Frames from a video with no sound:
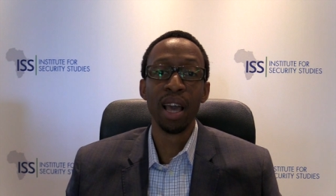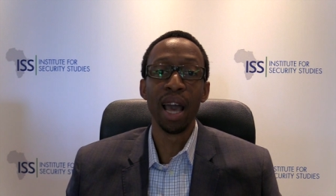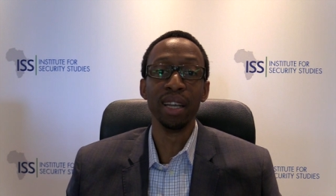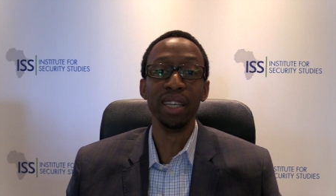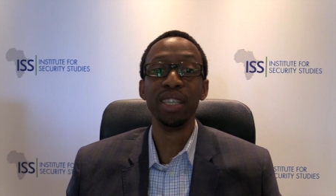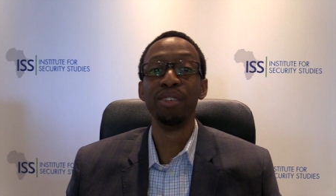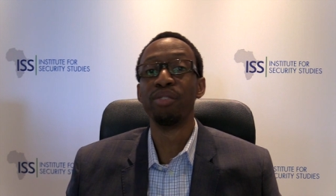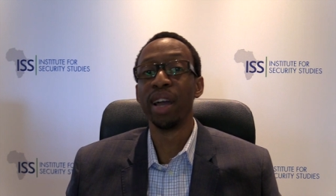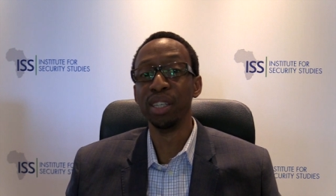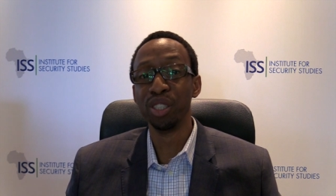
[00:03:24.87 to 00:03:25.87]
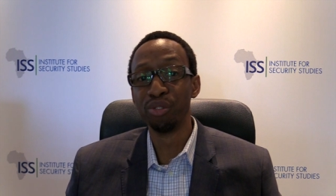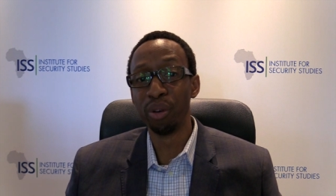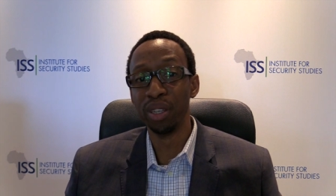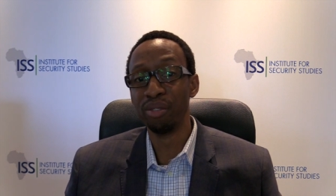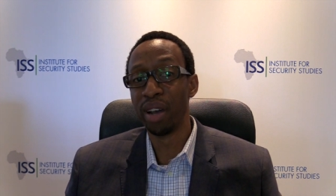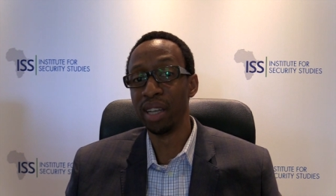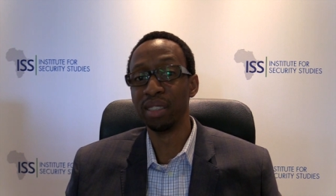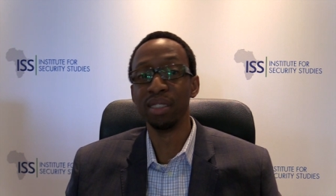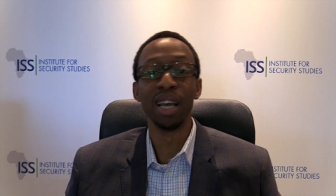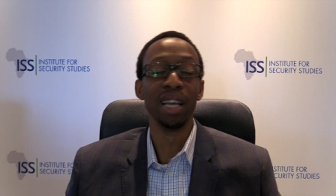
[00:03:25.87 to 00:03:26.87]
and he defines foreign
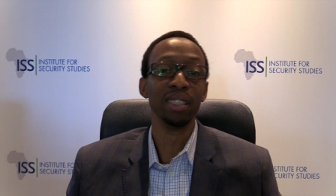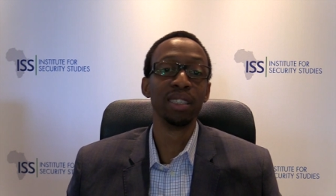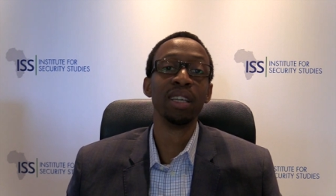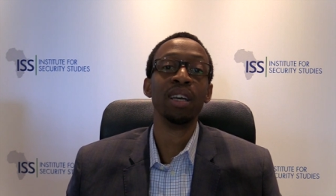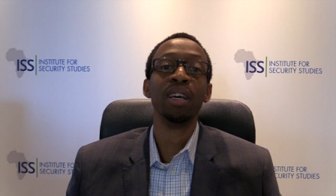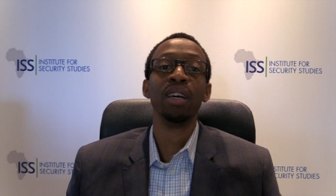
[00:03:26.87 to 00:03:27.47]
fighters as